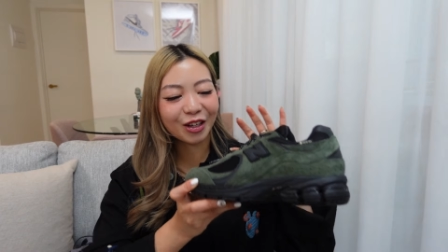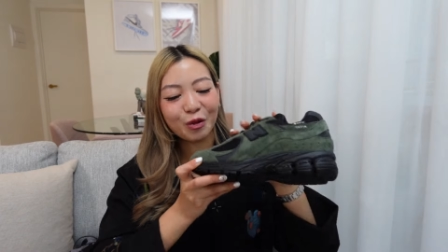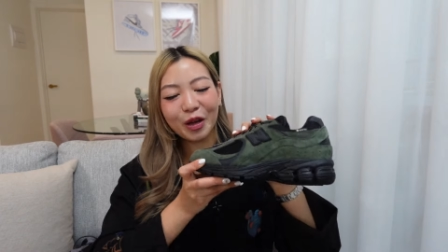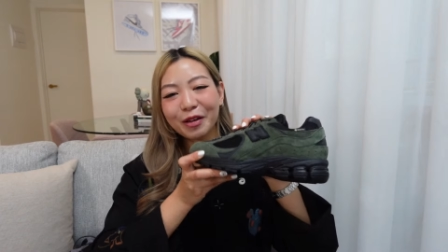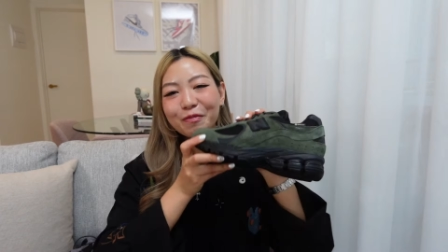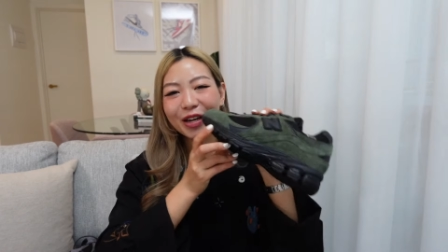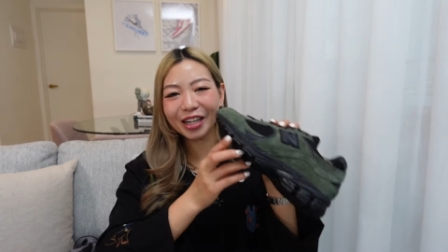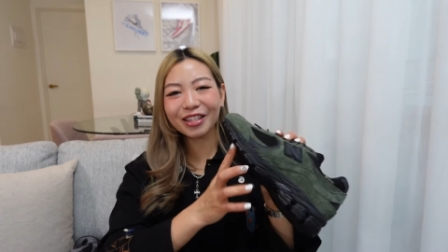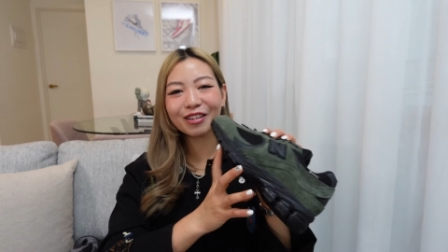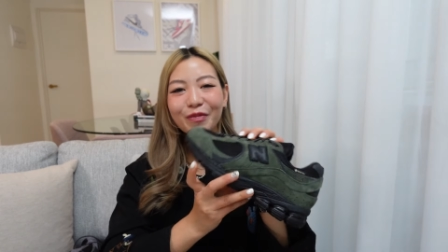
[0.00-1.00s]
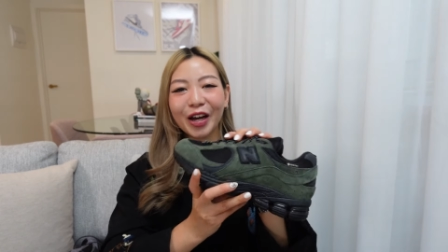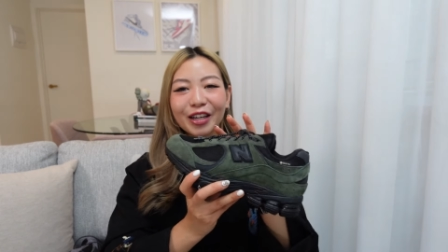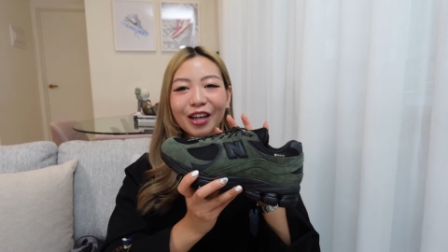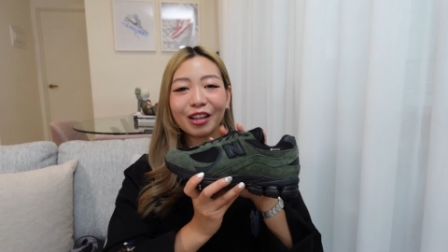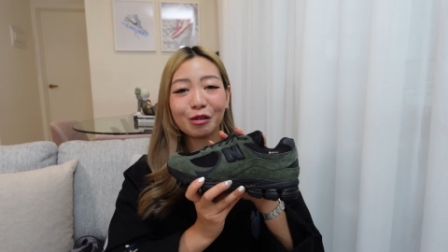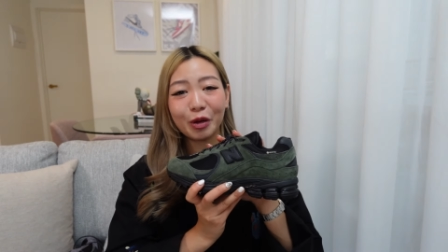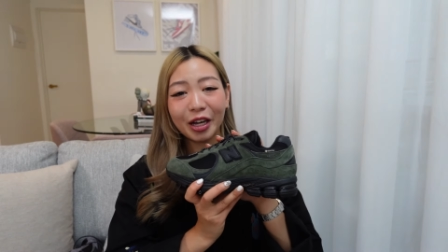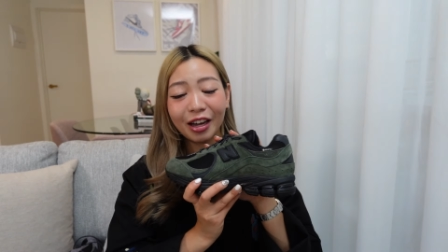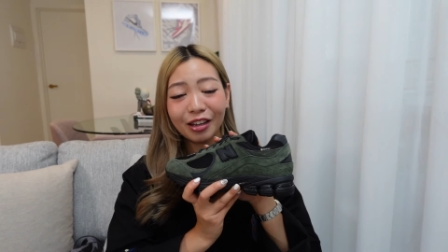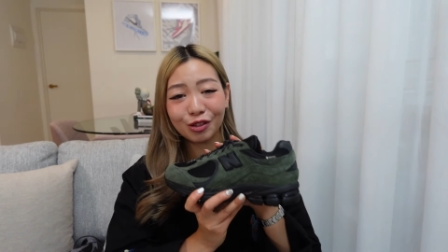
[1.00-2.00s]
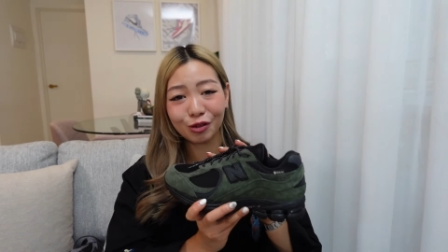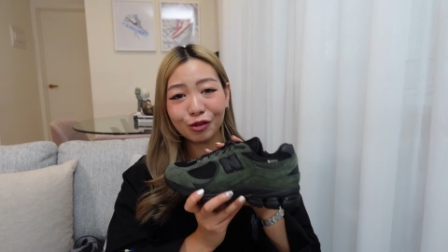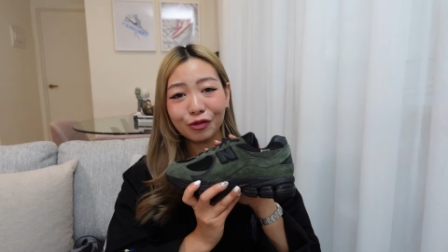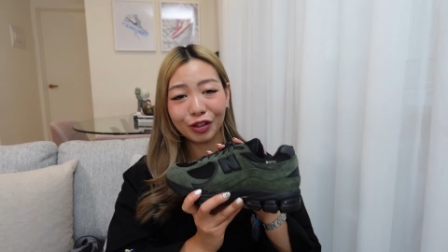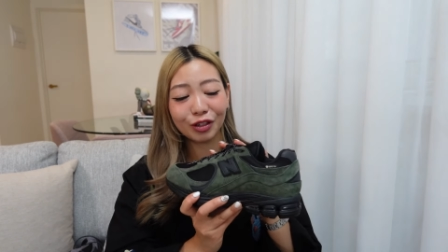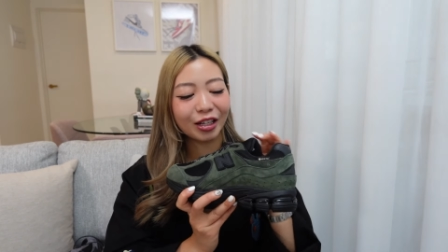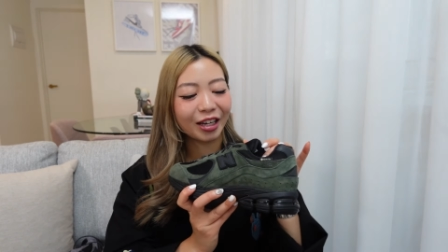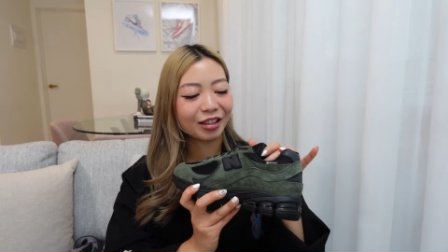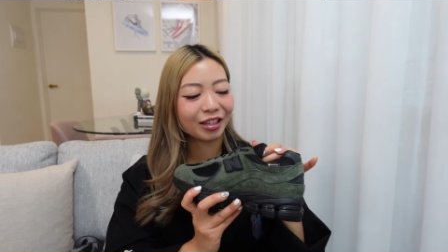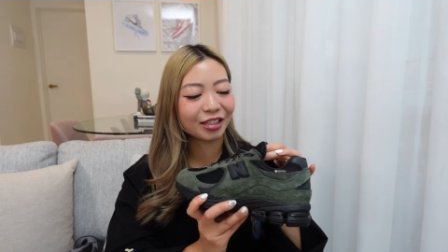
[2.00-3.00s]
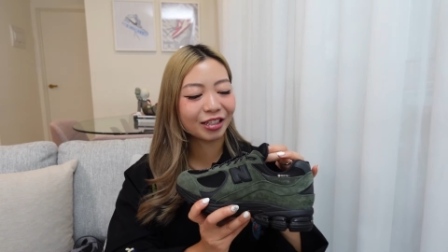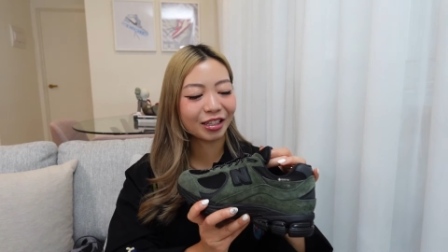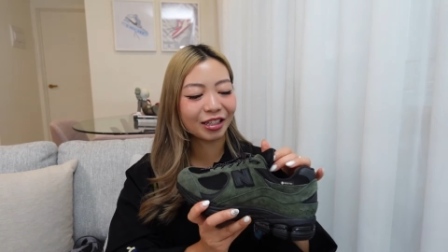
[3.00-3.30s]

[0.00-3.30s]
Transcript: So anyway, back to the pine colorway, I do feel like this